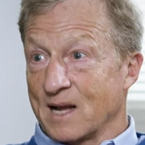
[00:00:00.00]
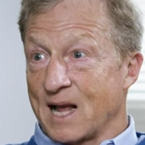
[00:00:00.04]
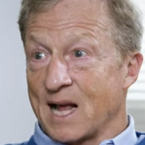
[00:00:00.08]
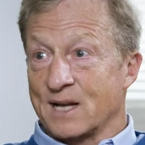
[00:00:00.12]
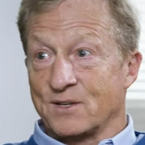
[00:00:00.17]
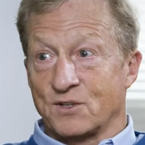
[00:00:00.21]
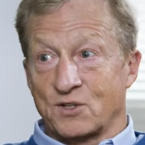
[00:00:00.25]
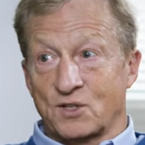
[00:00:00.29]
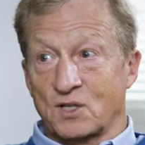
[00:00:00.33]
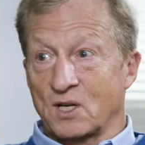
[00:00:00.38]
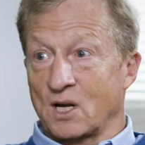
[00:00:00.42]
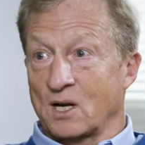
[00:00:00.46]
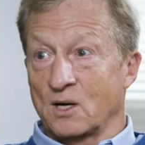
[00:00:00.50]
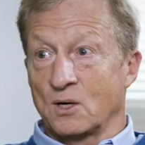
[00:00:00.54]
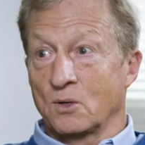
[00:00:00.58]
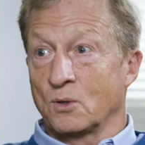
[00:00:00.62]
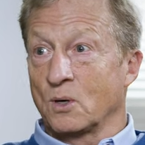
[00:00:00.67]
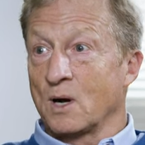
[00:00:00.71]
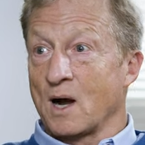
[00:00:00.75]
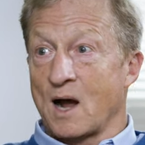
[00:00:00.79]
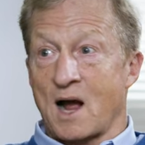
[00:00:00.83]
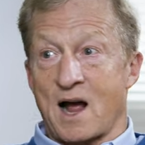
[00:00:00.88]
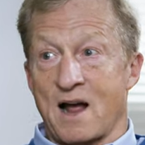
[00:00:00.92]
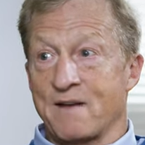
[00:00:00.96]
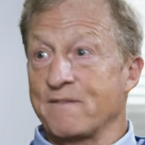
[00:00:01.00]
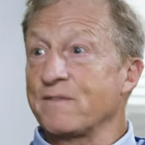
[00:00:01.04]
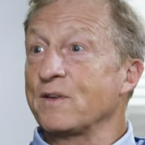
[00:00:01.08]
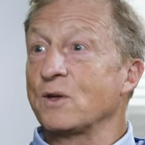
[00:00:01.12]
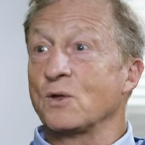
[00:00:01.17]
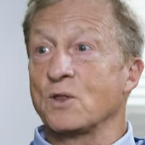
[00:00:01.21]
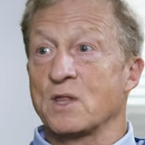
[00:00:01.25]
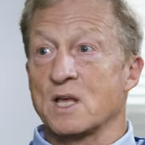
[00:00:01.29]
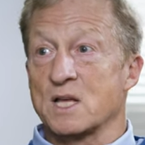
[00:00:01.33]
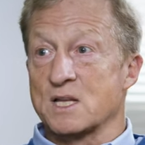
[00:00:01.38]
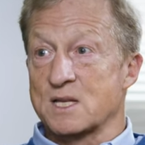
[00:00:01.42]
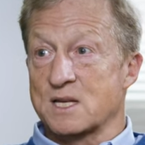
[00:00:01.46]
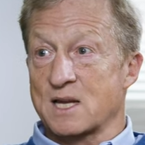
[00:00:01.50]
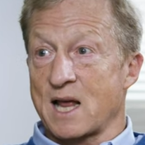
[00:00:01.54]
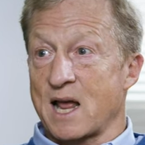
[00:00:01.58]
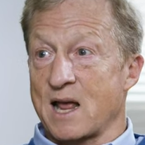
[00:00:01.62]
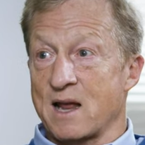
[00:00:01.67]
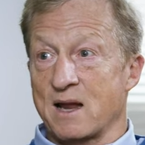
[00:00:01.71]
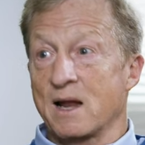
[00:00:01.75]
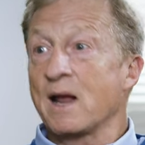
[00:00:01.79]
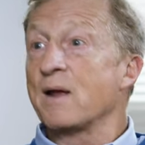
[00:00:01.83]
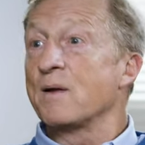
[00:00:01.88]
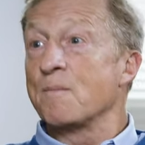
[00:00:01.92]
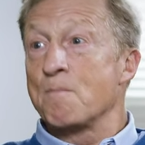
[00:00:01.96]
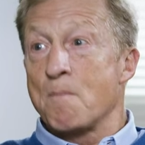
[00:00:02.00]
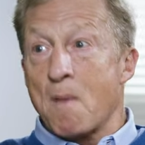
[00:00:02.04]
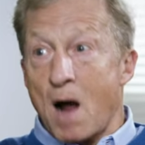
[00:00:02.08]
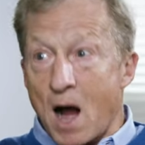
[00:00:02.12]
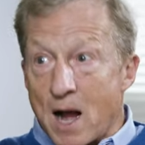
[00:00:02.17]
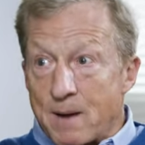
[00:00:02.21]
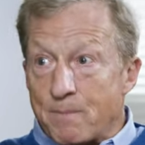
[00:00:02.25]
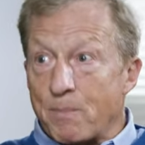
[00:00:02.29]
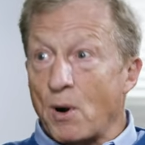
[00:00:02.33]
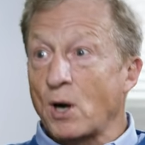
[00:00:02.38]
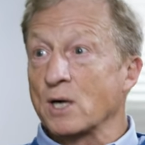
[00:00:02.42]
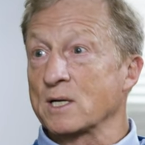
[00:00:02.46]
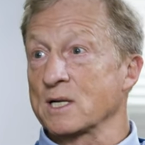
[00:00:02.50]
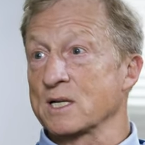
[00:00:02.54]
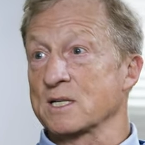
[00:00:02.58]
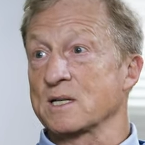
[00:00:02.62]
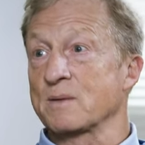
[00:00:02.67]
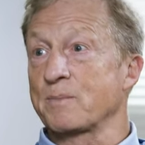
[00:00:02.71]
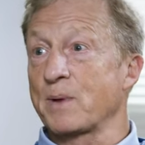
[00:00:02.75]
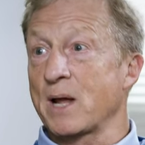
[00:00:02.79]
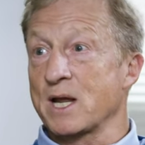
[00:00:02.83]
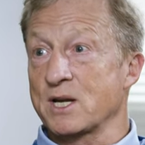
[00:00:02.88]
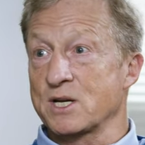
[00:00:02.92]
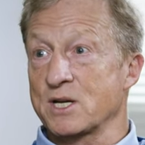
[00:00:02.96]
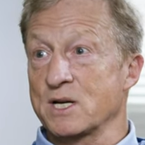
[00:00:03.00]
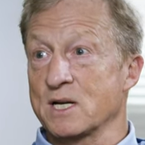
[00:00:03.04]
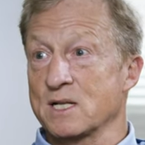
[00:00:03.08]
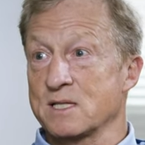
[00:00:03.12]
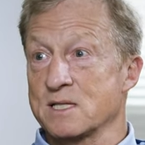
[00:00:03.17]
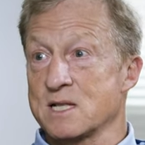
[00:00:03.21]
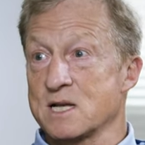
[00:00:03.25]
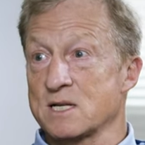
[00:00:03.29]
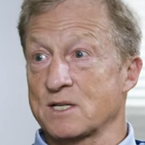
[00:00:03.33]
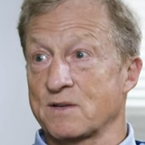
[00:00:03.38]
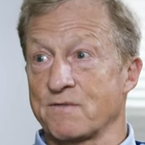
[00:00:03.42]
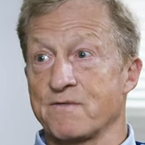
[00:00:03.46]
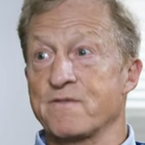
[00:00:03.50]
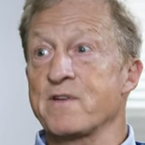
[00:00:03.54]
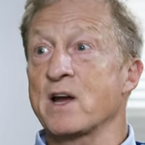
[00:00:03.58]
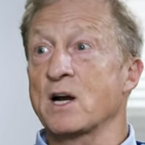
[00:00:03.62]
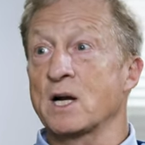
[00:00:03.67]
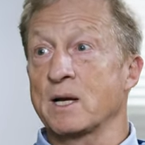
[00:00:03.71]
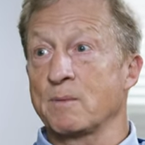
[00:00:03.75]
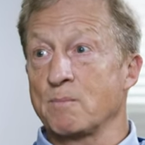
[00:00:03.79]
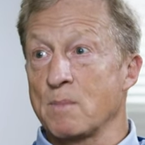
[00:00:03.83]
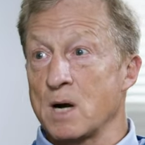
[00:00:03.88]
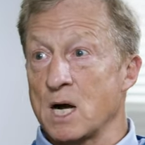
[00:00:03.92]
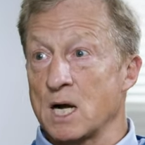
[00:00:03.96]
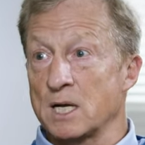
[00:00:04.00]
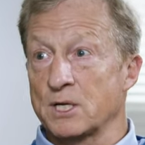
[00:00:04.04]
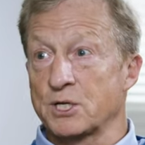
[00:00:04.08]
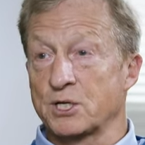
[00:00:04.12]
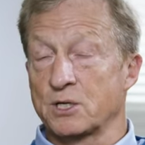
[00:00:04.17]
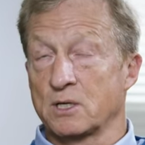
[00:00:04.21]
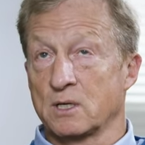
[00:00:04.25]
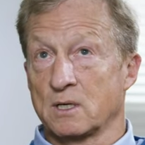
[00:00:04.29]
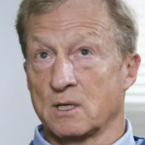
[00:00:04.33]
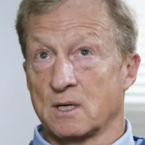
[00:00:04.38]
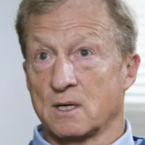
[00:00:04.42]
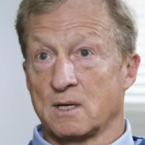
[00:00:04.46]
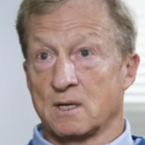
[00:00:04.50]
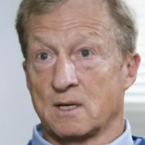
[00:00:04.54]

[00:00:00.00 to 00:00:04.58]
And so I view this, eh, my participation in this, very much